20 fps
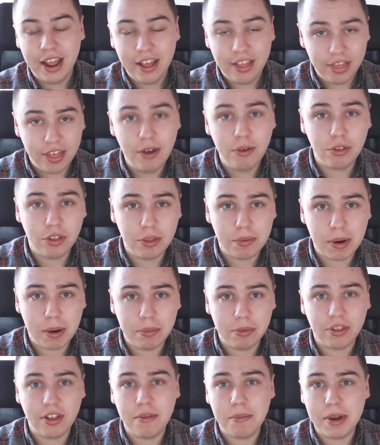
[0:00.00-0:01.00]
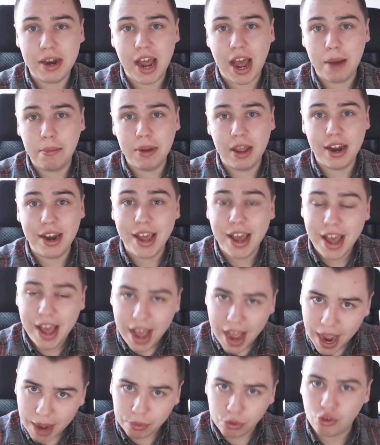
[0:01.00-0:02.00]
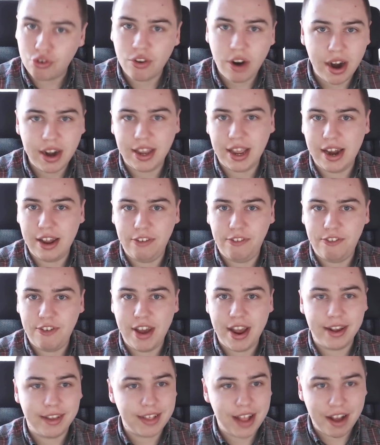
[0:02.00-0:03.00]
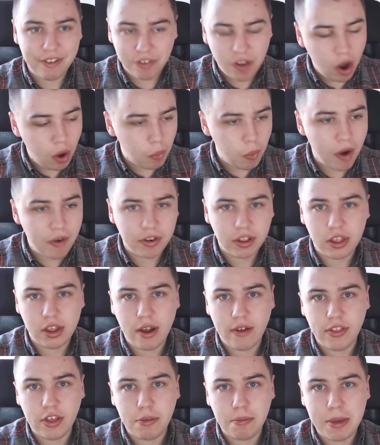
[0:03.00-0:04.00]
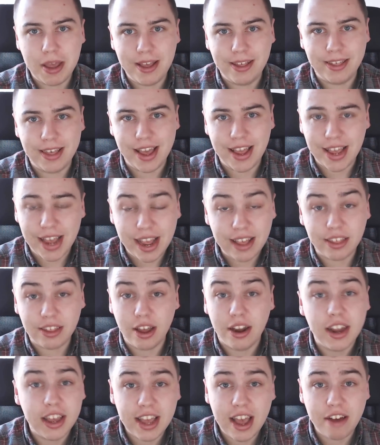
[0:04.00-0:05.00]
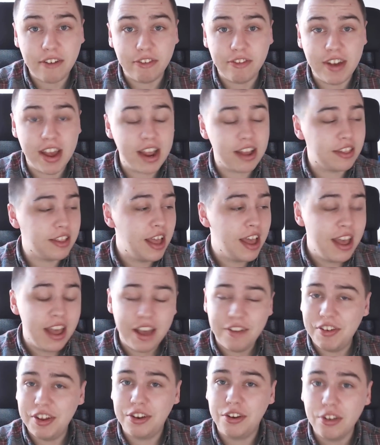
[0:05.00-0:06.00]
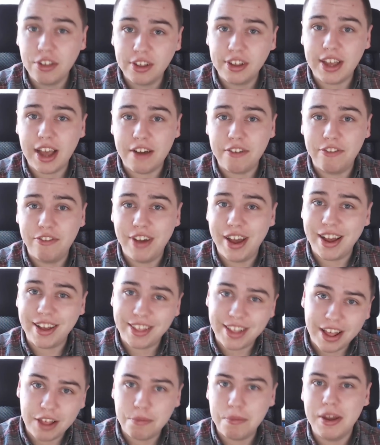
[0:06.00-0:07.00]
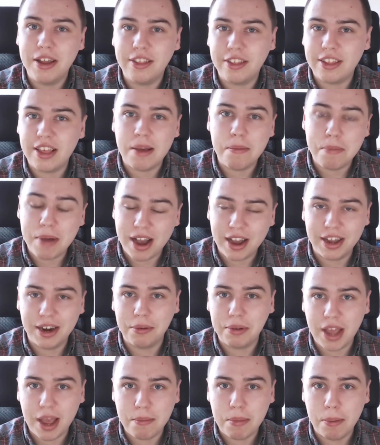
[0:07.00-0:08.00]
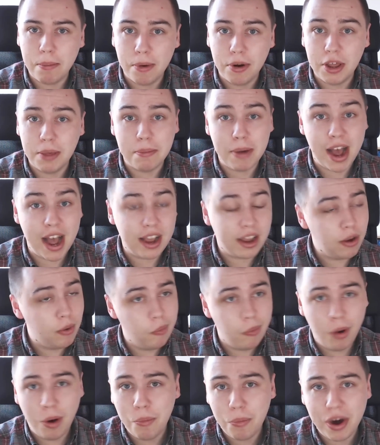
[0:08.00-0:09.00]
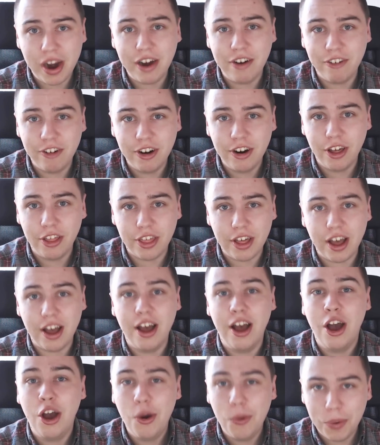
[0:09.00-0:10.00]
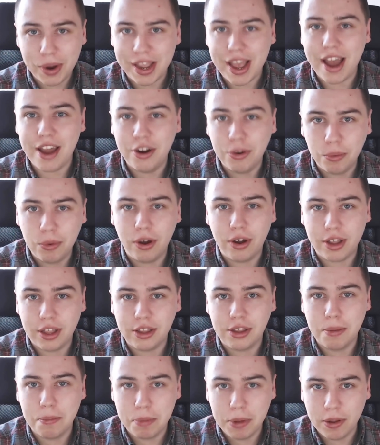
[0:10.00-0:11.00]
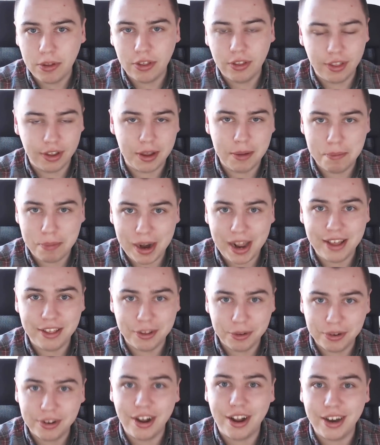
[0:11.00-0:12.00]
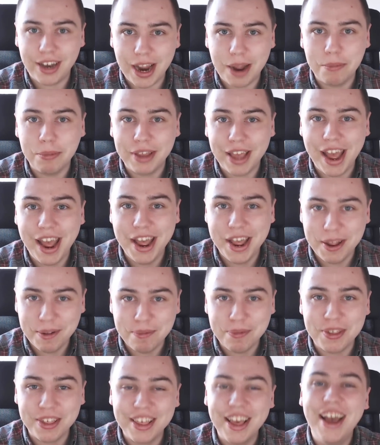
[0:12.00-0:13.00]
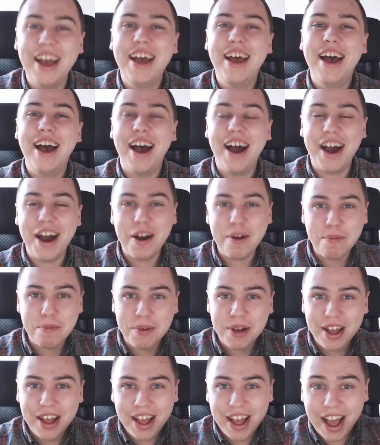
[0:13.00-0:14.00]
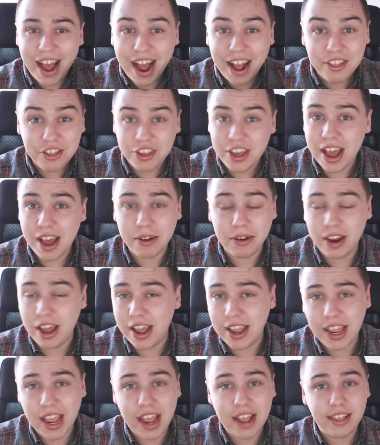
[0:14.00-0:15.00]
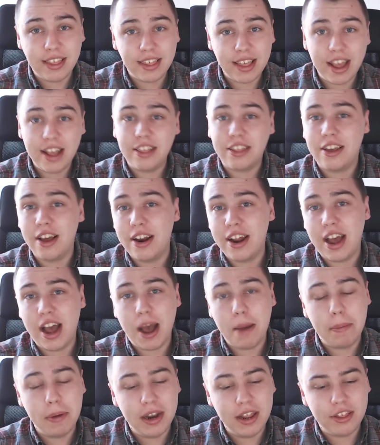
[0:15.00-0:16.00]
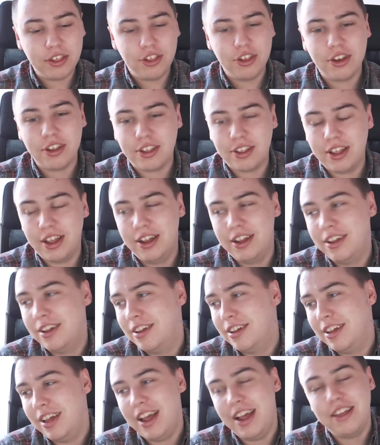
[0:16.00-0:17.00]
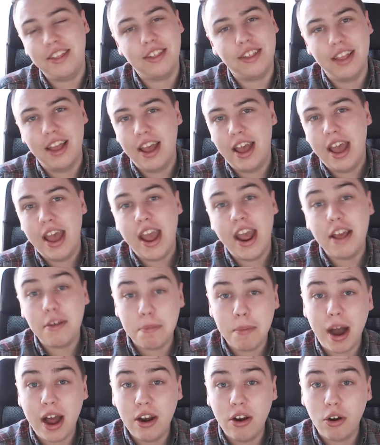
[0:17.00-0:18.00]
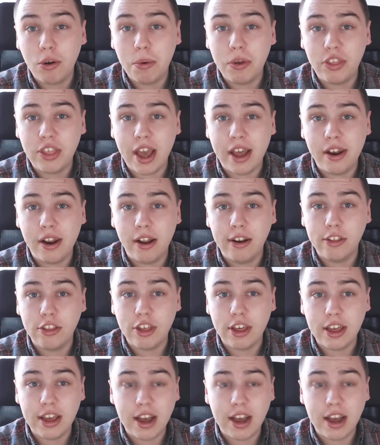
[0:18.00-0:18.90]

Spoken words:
Those are the problems that have been happening. I'm trying to get it fixed. I've got warranty on this PC. It's going to get fixed. If it doesn't get fixed, it's being sent back and I'm getting my money back. One way or another, we're getting a working computer that can play some goddamn games. And yeah, like it's going to happen. It's just... It's my luck with technology.